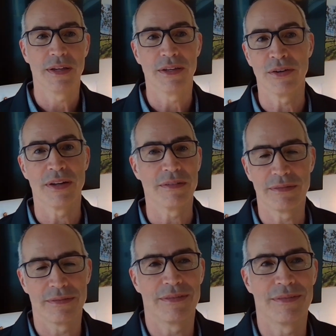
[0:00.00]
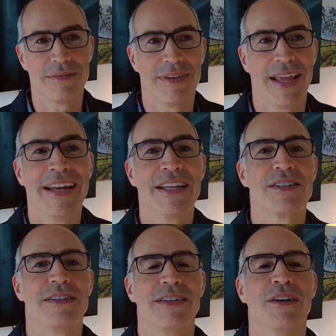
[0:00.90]
You're not, and
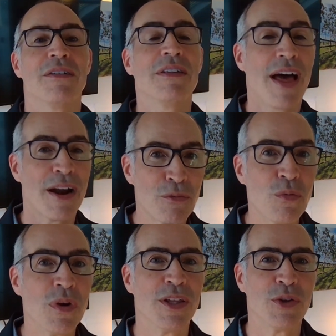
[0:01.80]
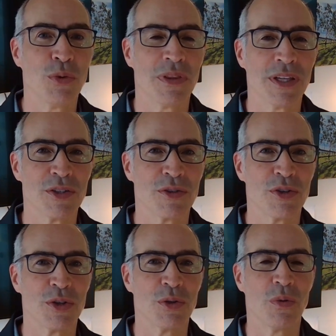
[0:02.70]
there are a lot of really cool things you can
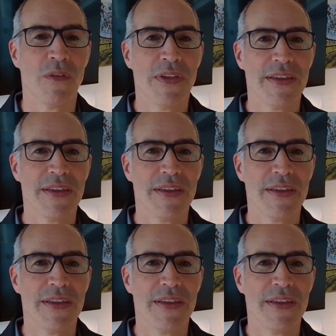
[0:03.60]
do